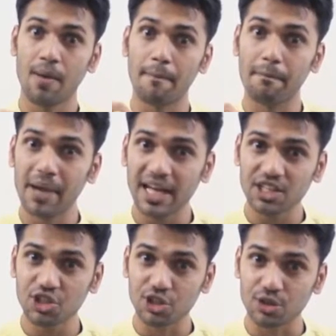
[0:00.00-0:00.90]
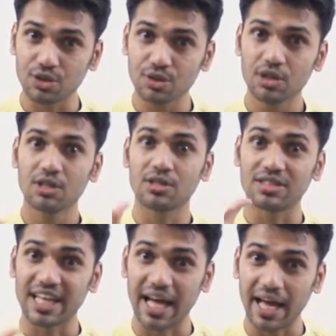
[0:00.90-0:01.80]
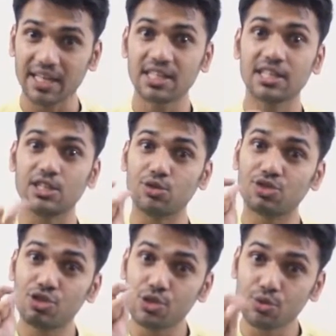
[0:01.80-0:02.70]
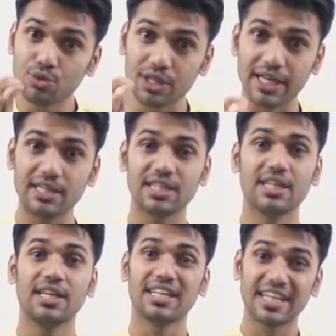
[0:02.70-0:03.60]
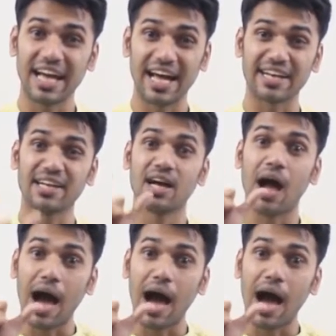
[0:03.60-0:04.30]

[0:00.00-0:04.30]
make sure that your student can